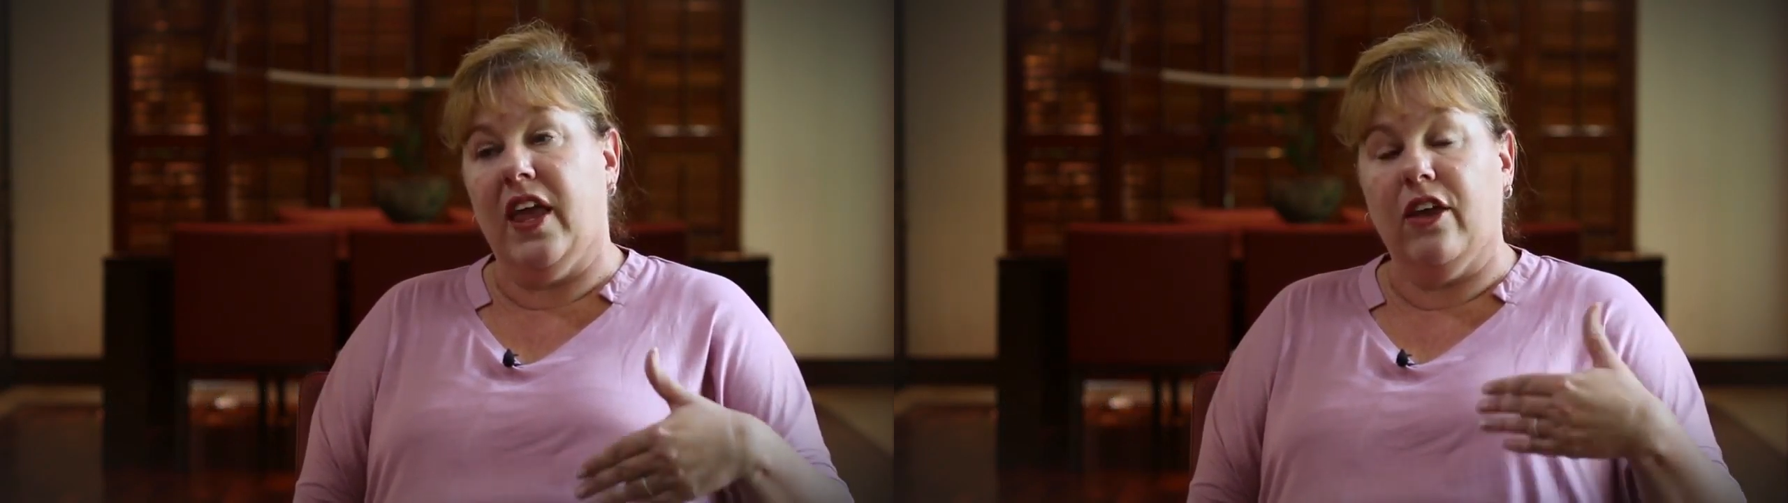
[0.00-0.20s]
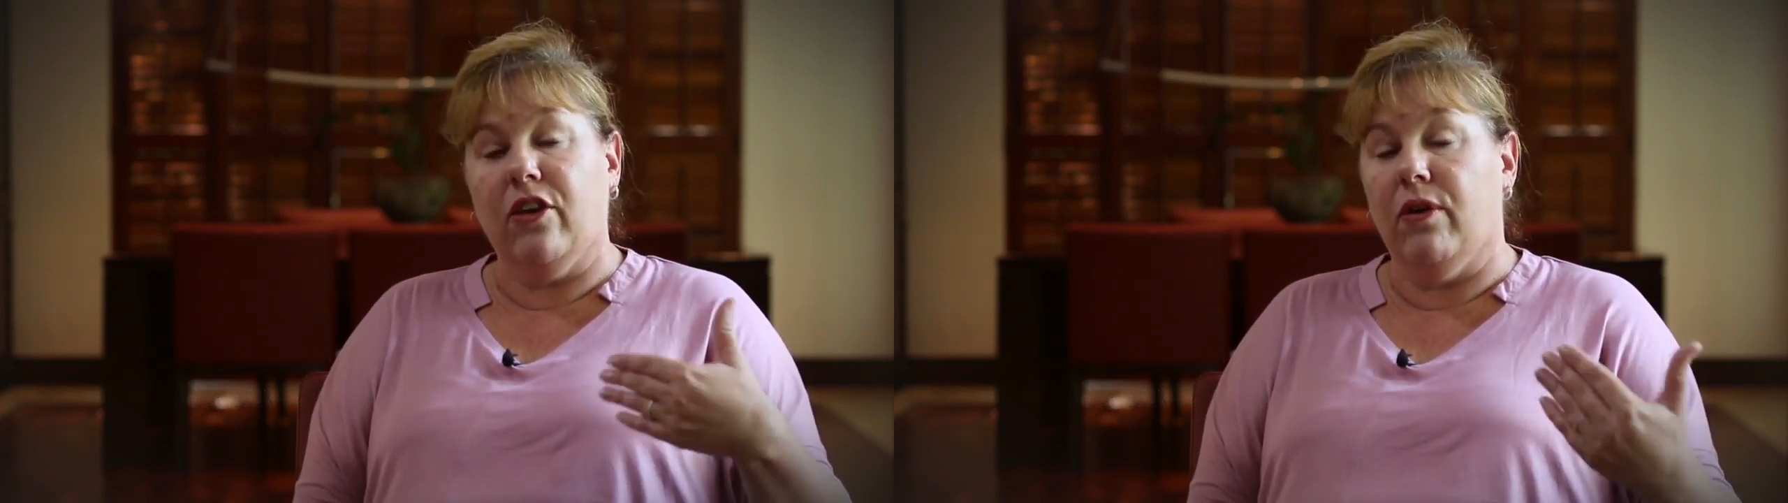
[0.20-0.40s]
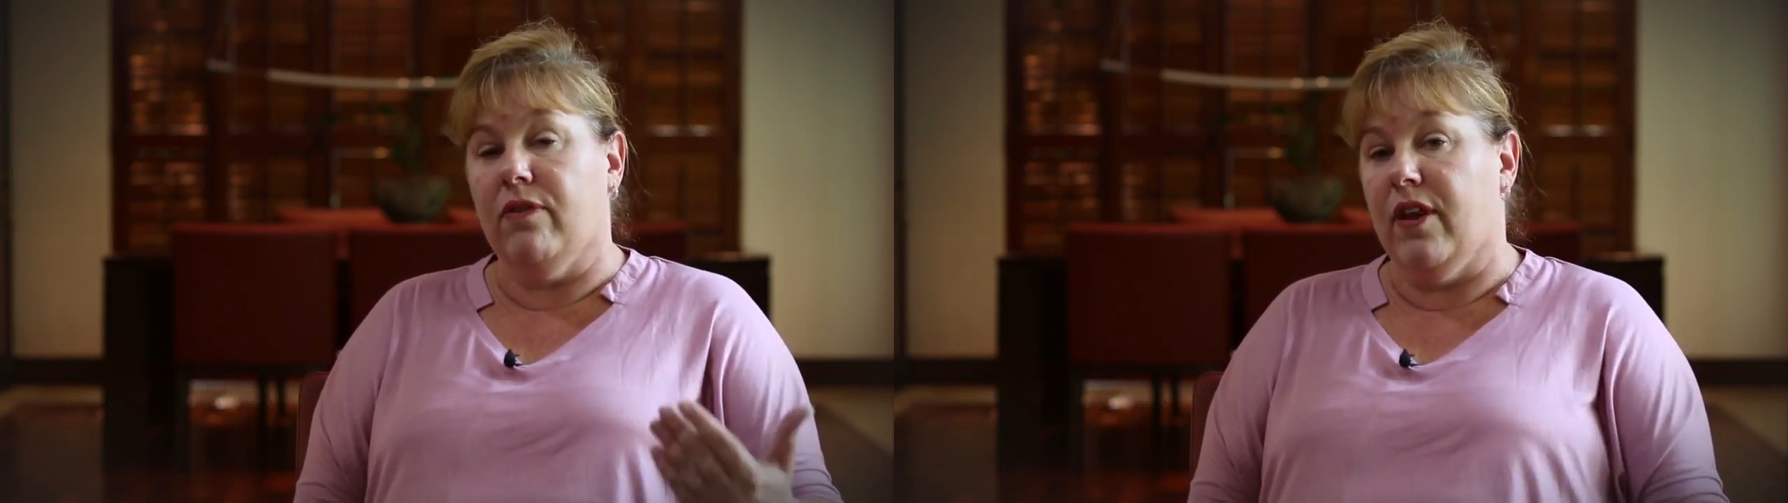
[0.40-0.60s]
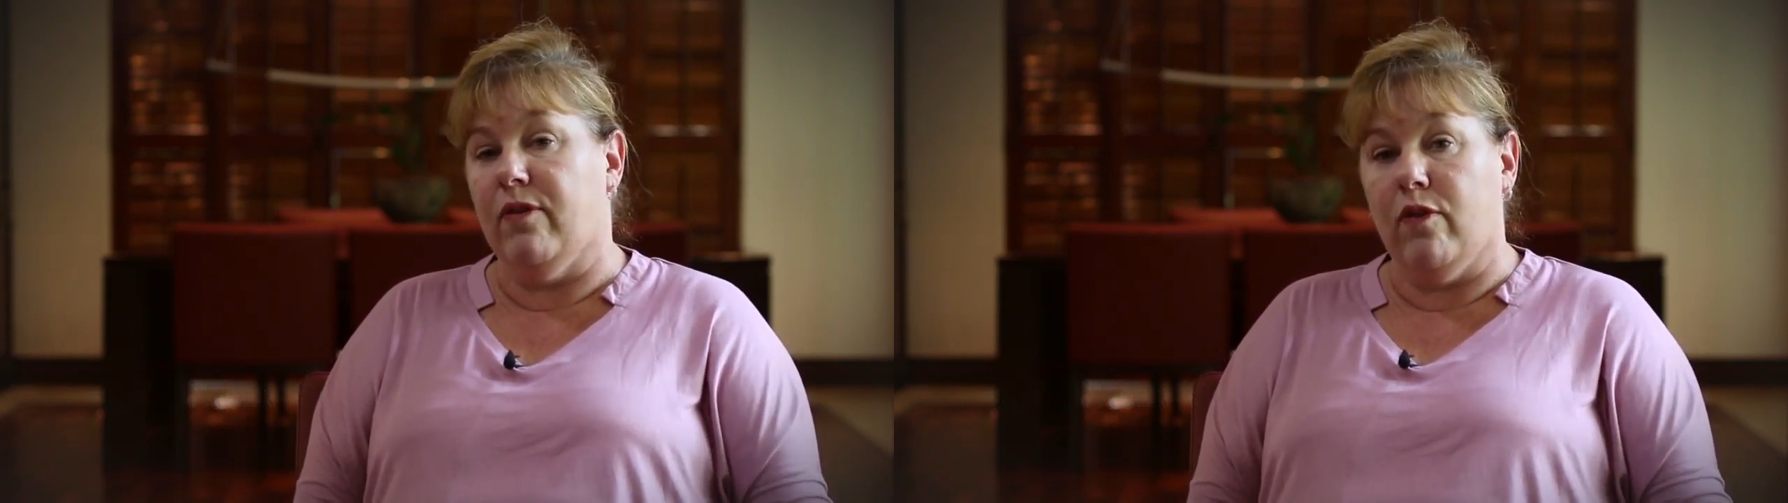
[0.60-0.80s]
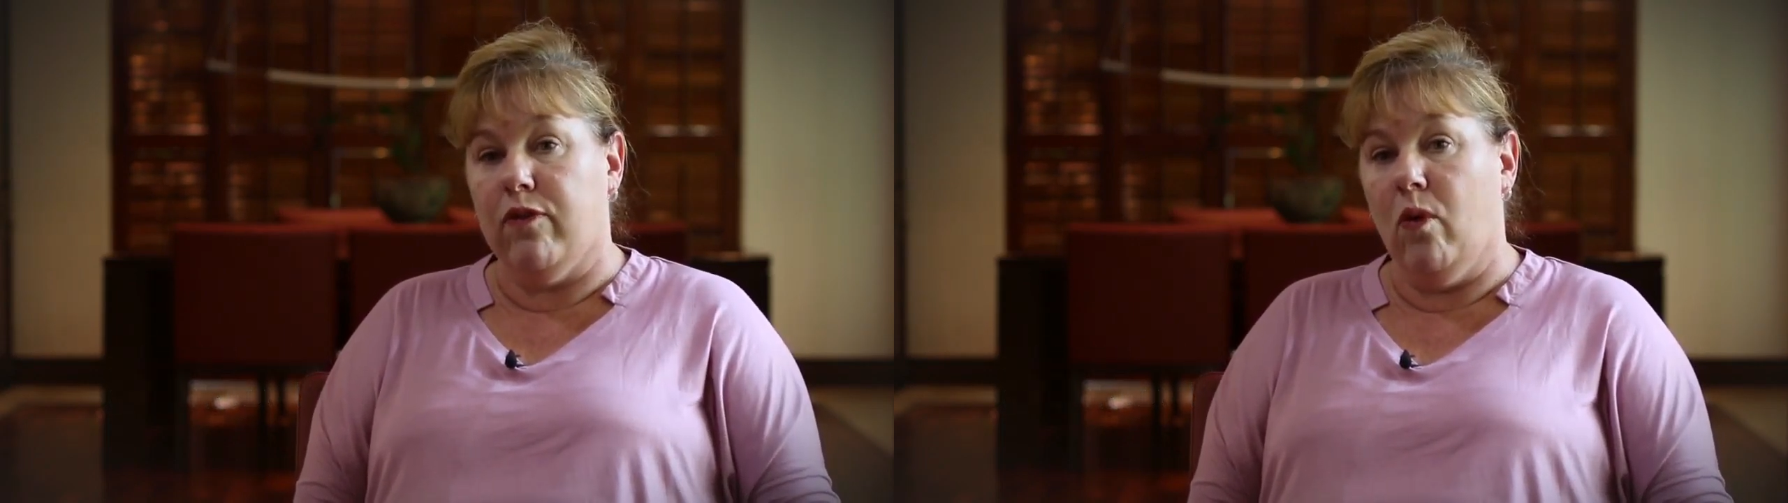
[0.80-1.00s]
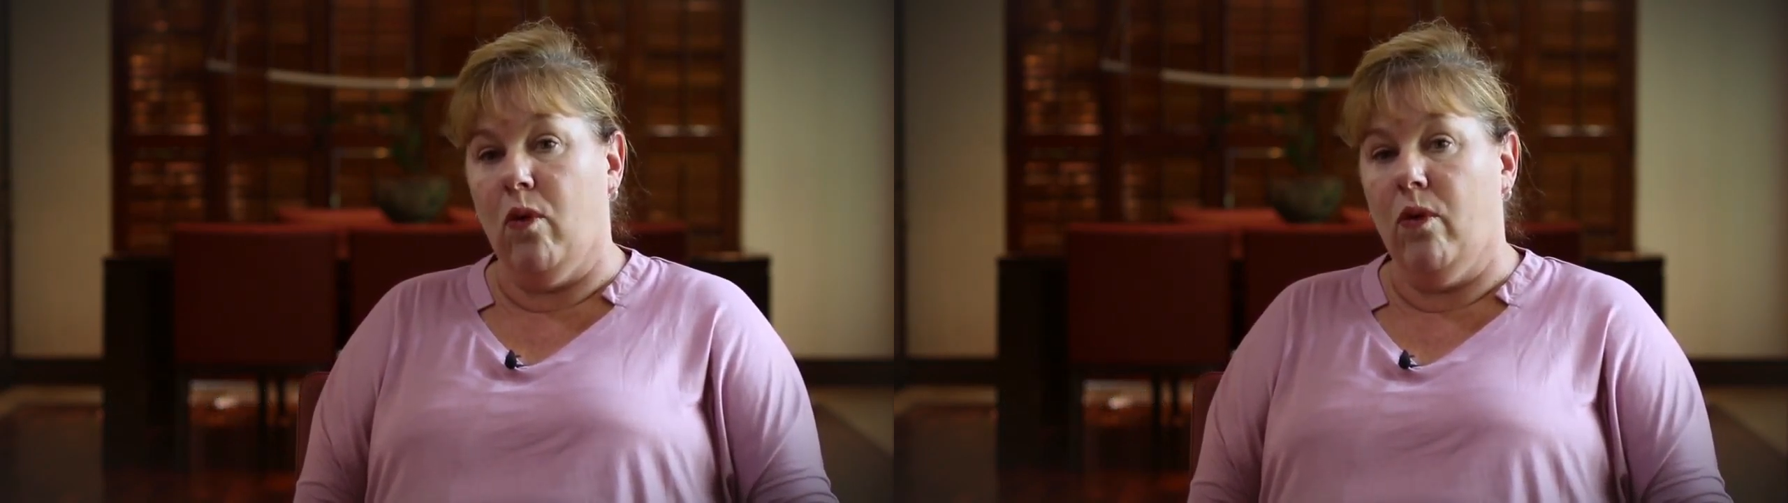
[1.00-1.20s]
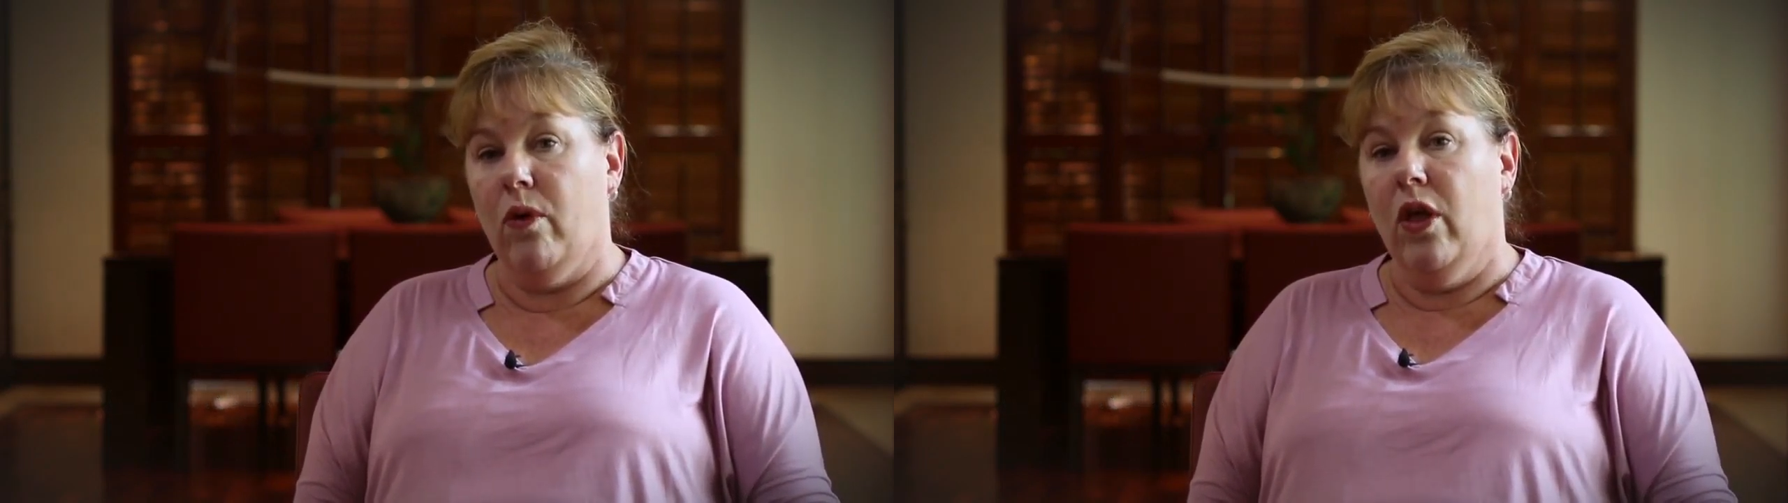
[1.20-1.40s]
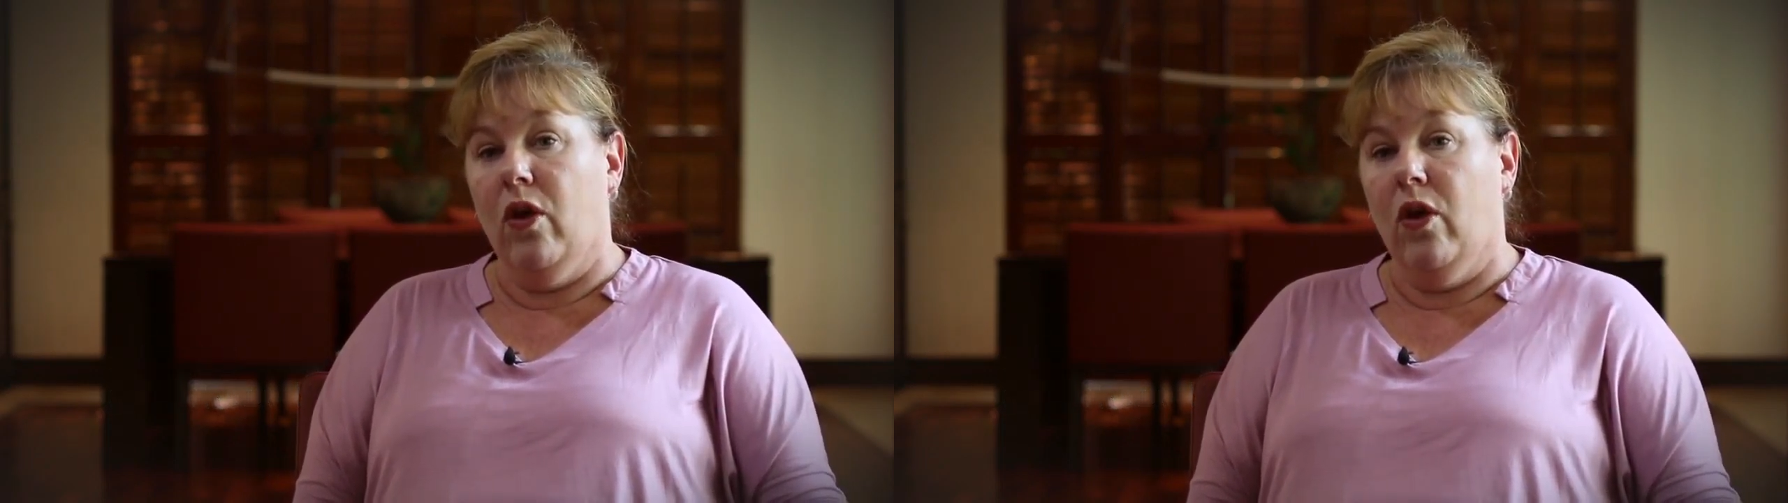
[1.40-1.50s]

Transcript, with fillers: NQF level 4,